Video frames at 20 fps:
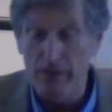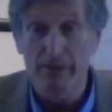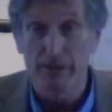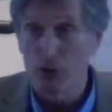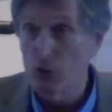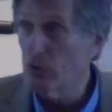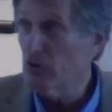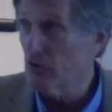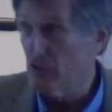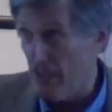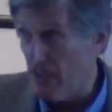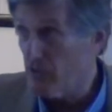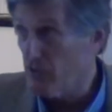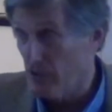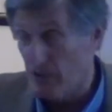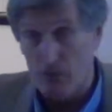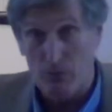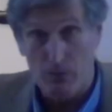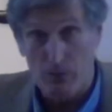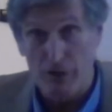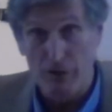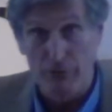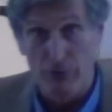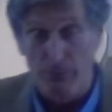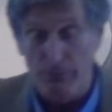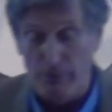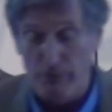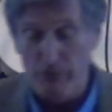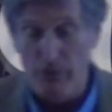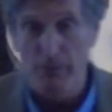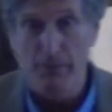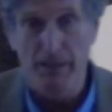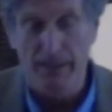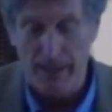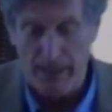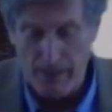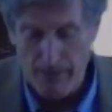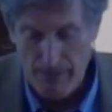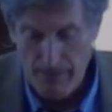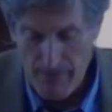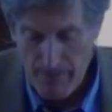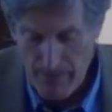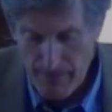and Luke says there were a group of women there.